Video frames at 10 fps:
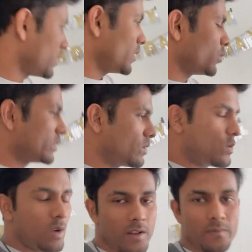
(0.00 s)
with
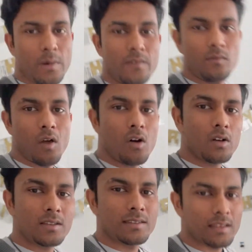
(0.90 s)
one of my
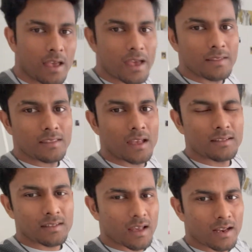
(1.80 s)
vlogs. And
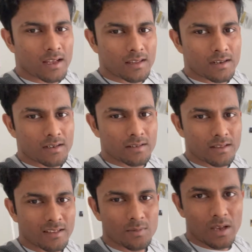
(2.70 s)

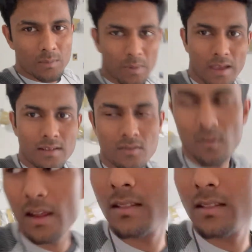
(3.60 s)
that's my bed right